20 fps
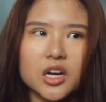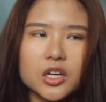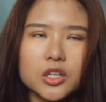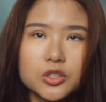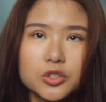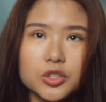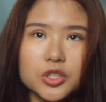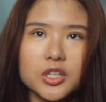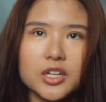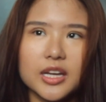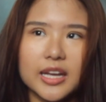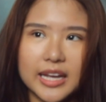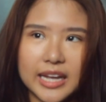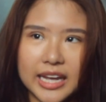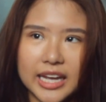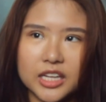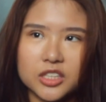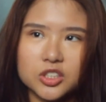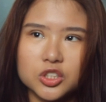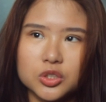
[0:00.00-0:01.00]
A good
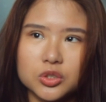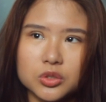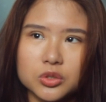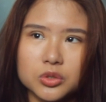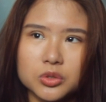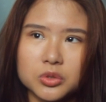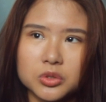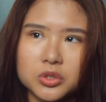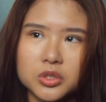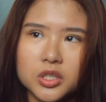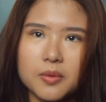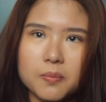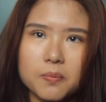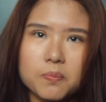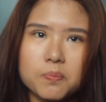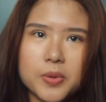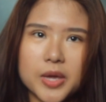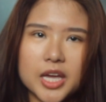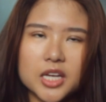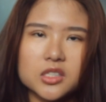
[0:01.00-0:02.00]
age to
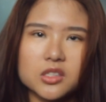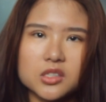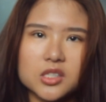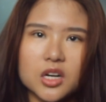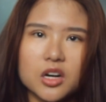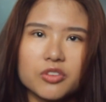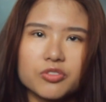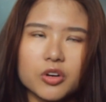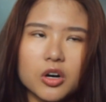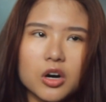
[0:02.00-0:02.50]
base yourself